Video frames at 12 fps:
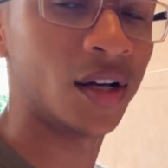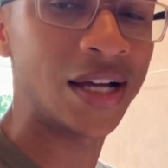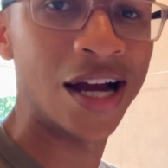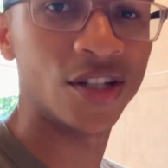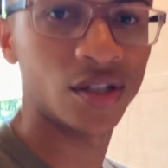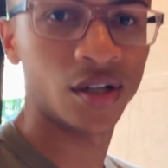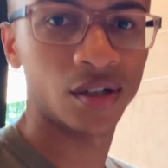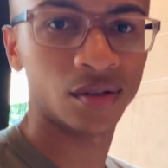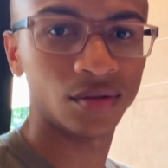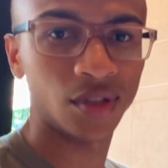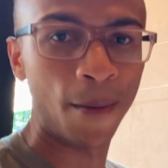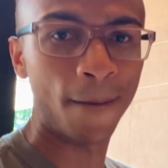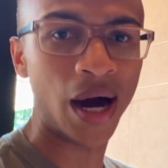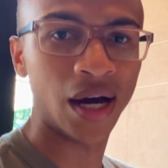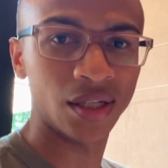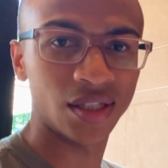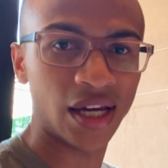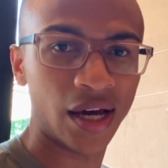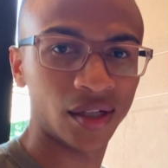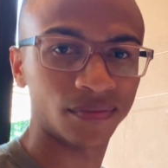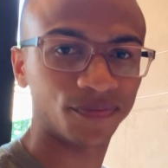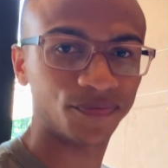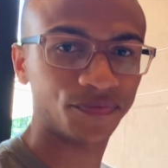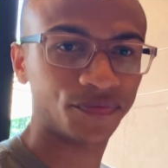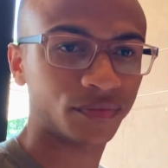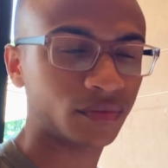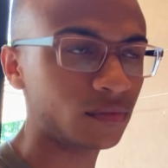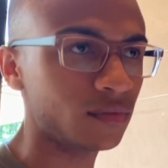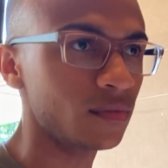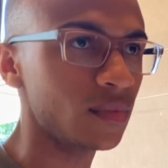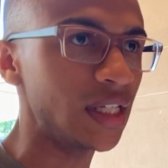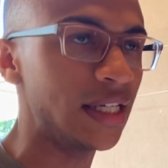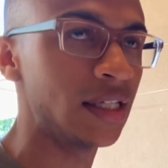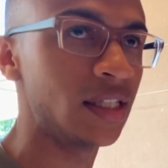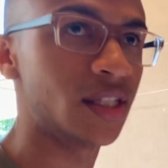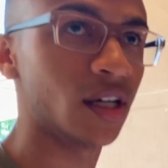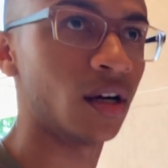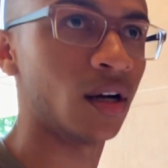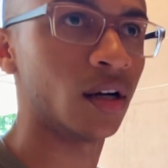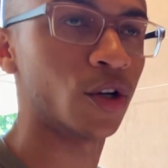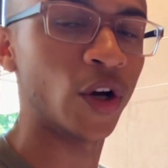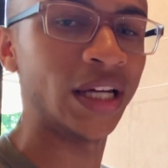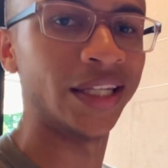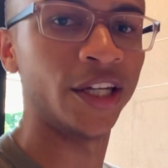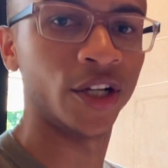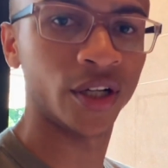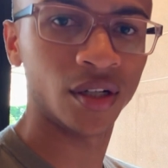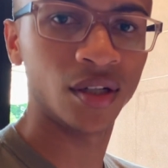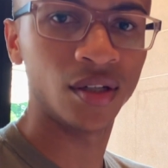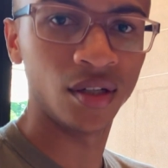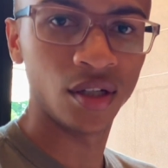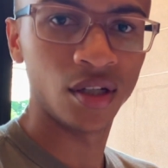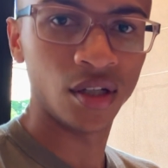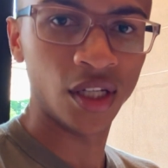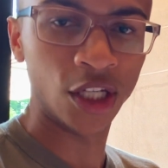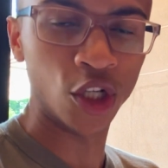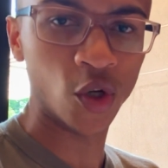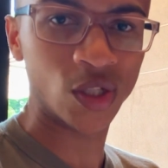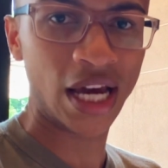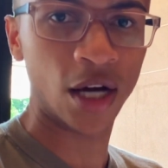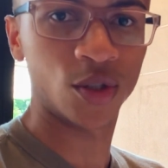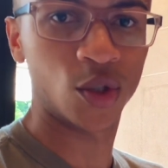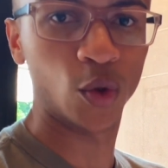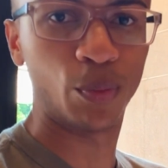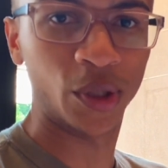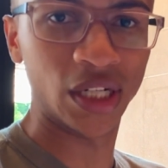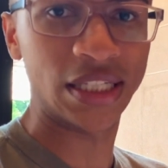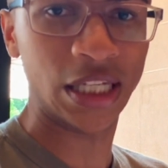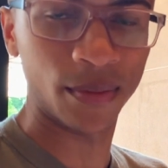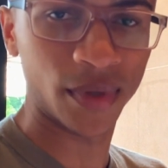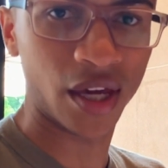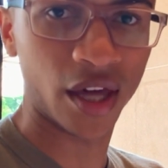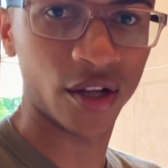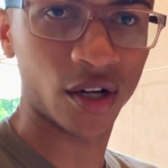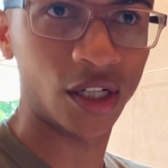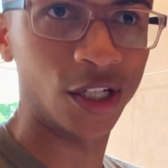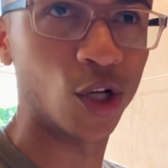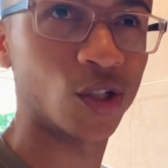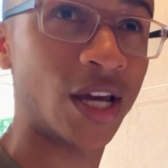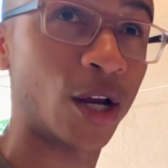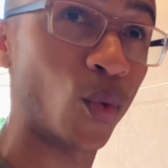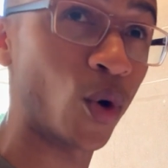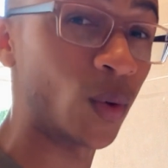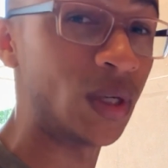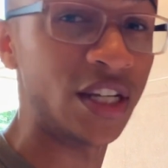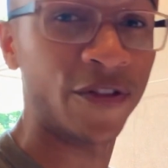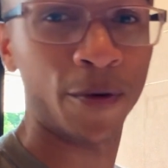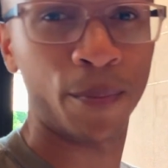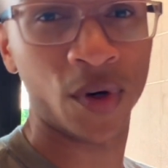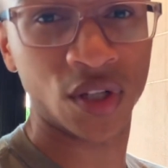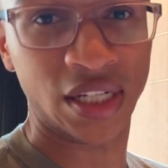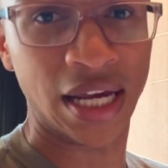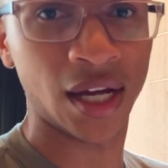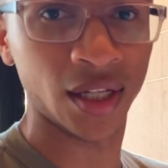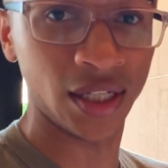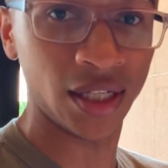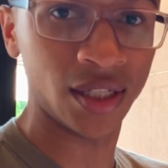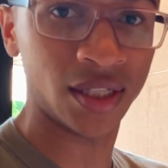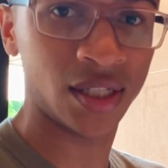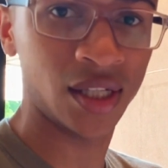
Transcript: Kaiser embodies that. He's a great leader. He knows how to put a team together. He knows how to work with different personalities.